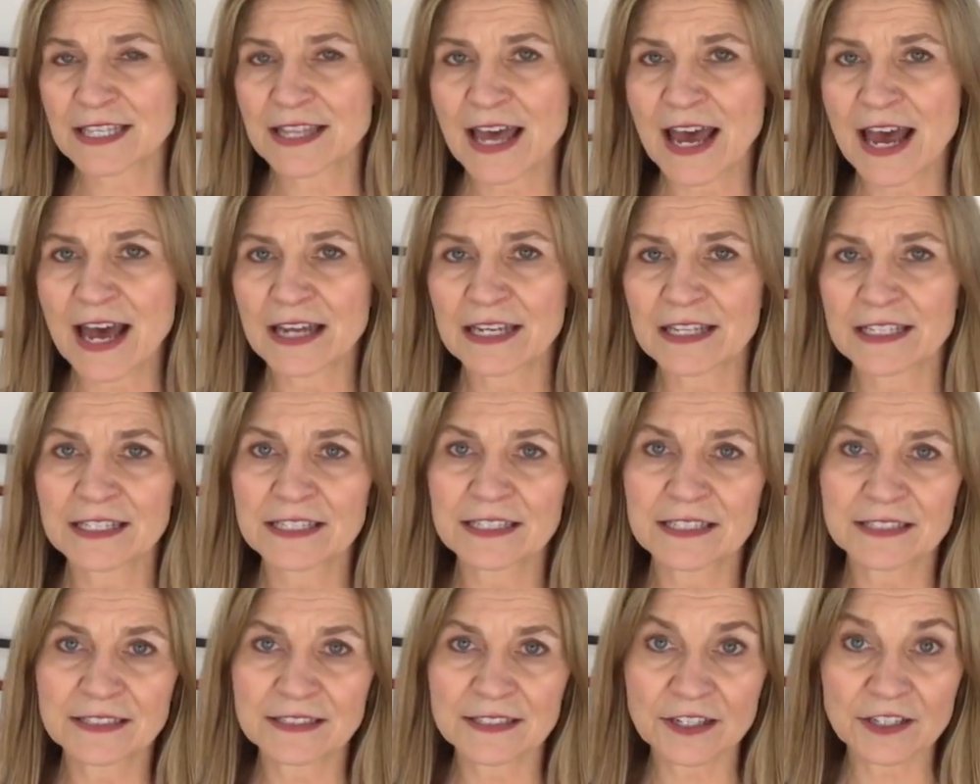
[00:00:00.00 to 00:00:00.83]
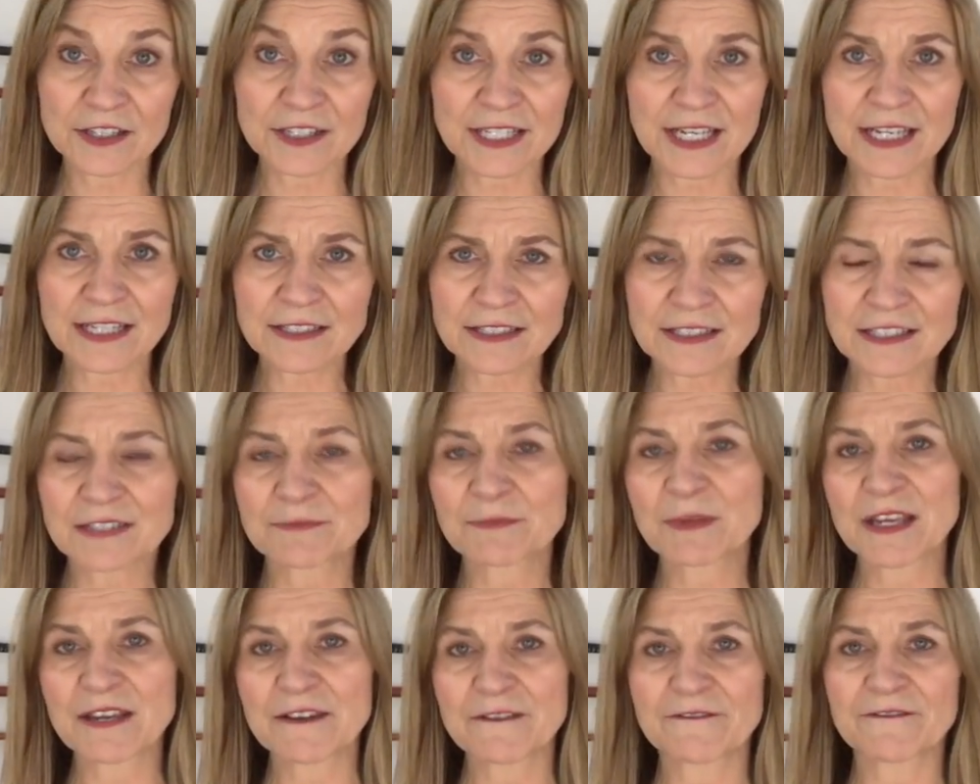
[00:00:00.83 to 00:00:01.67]
that is there tends to
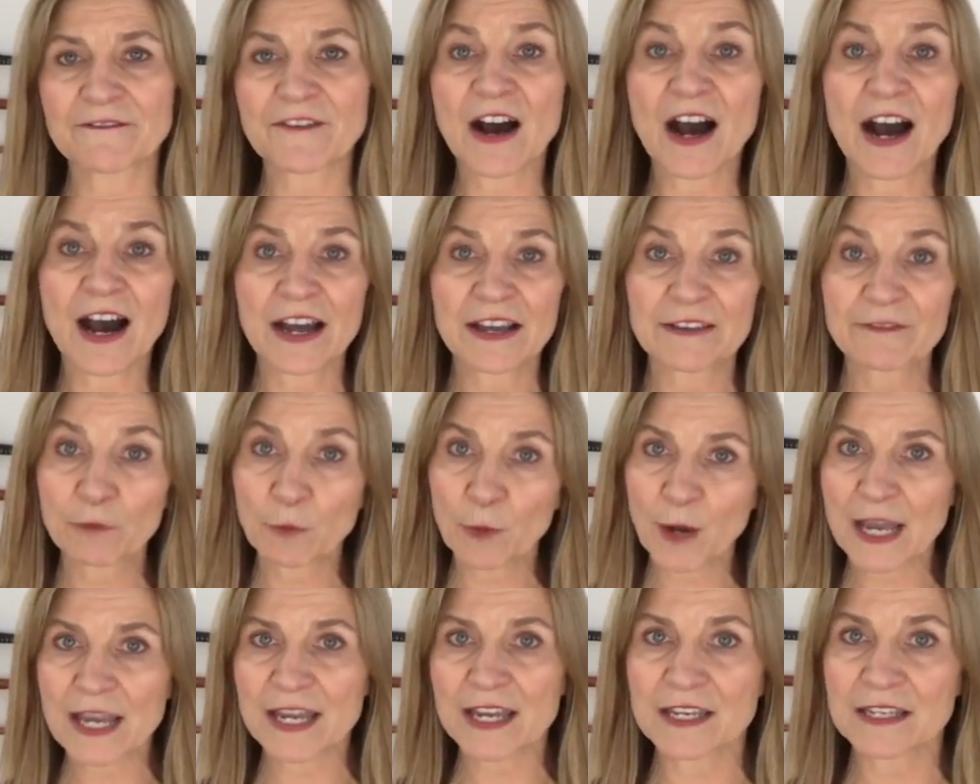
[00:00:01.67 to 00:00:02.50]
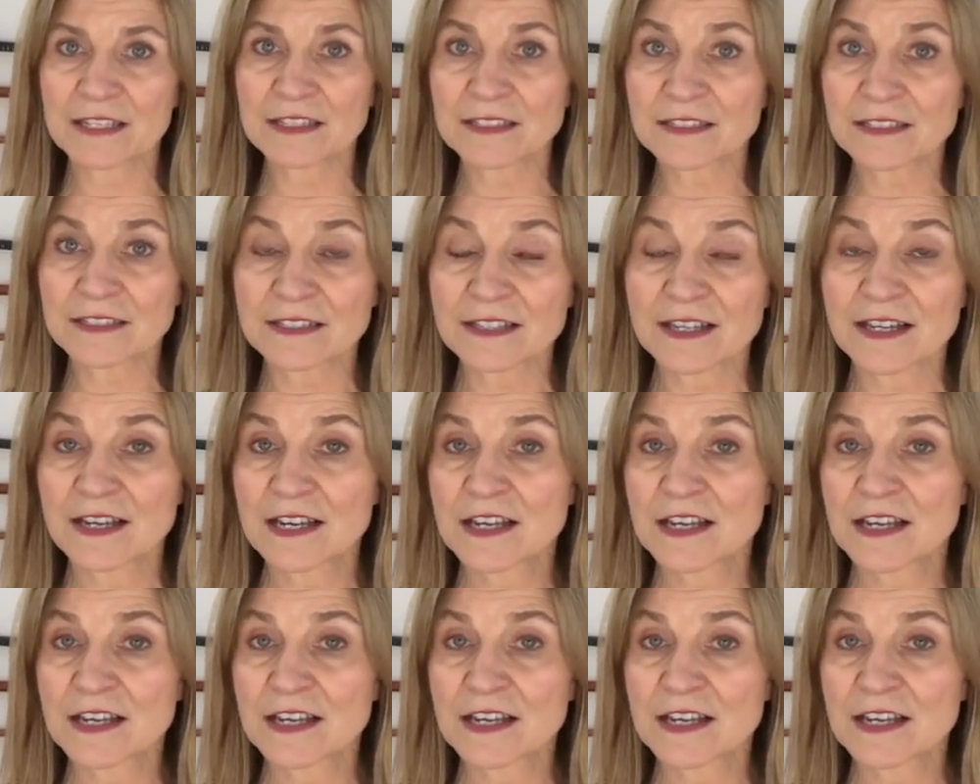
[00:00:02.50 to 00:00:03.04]
be five ways